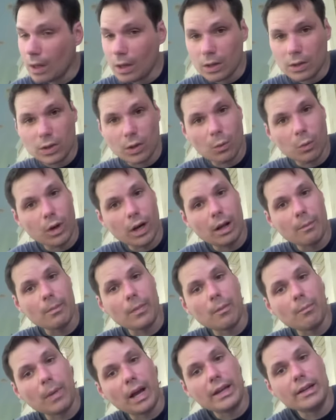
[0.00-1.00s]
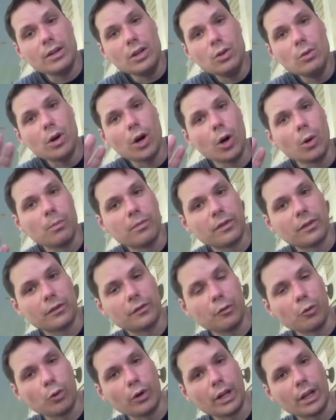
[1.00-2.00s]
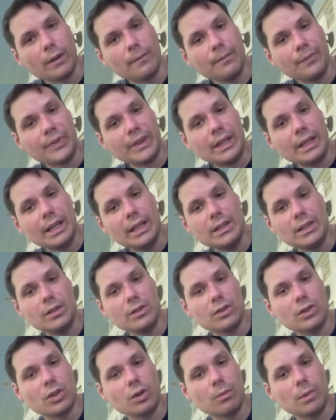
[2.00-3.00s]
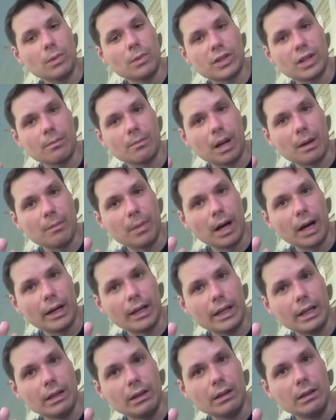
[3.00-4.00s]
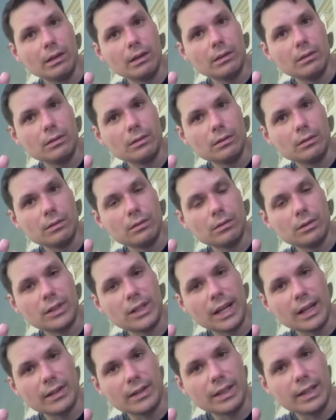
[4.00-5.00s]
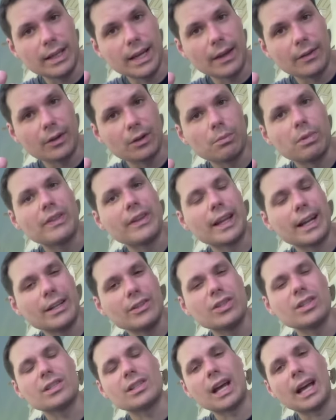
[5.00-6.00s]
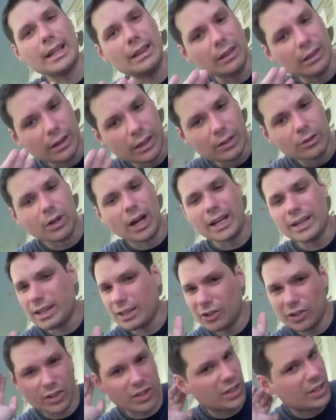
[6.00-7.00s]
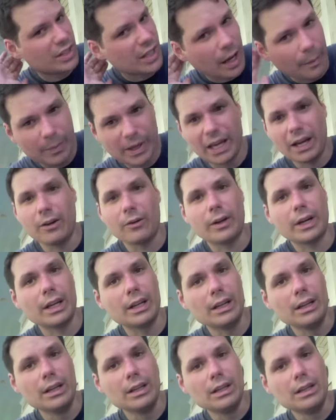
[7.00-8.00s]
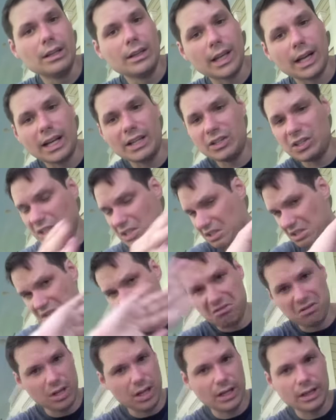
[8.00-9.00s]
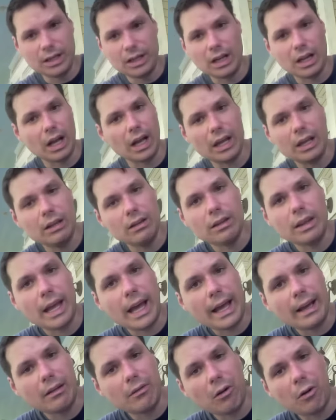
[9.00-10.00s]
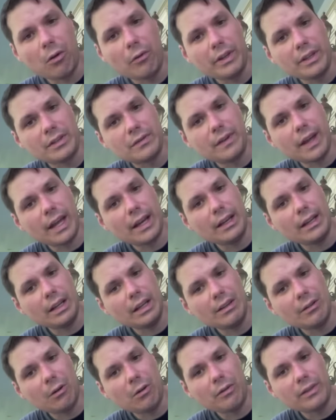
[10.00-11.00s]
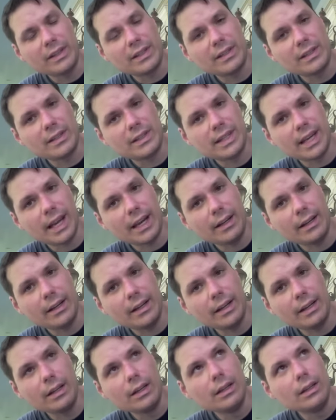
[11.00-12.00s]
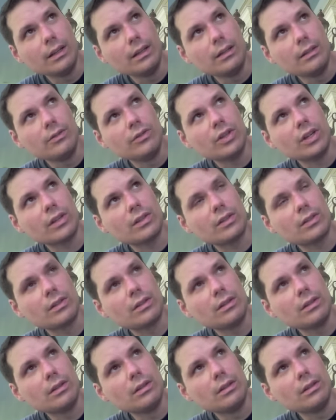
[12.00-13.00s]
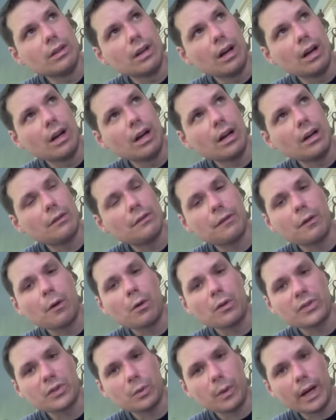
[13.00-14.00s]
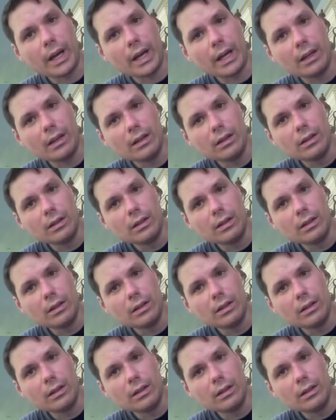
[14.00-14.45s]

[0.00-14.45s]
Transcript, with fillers: So what I'm, my new hope for 40 isn't so much that my body stays together, but that I just, I literally, I just stop caring. That I just, it, it, I, that all this vanity, all this insanity just uh, falls away